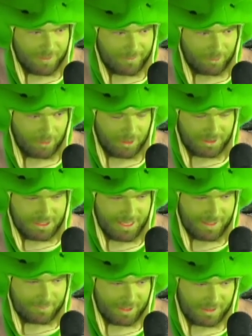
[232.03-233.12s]
people all the
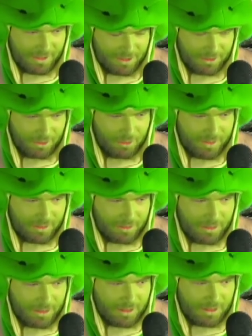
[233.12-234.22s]
time because it's the
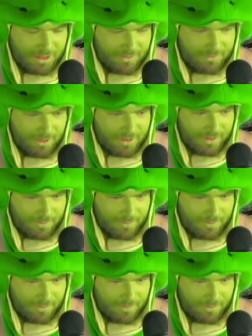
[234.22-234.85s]
human default.